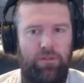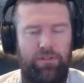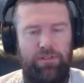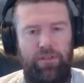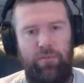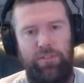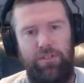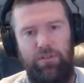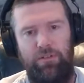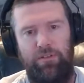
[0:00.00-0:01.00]

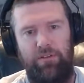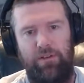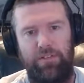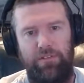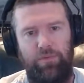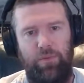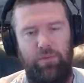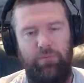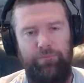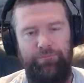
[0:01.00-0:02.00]
cybersecurity threats as
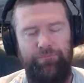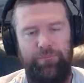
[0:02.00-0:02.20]
well.